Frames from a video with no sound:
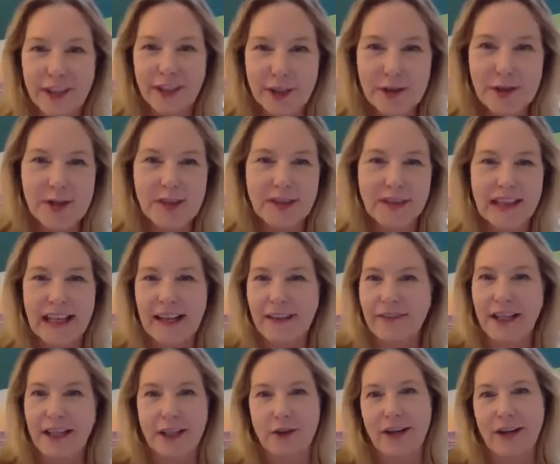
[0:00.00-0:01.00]
that you still have
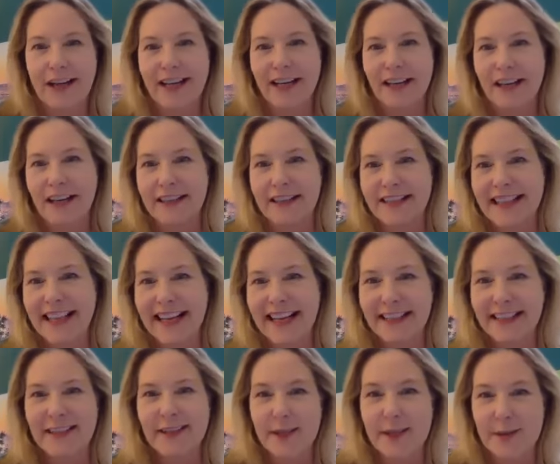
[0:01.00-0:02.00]
that great
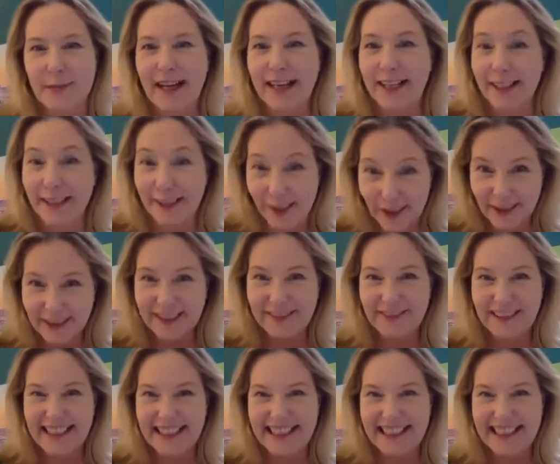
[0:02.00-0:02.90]
contact despite all of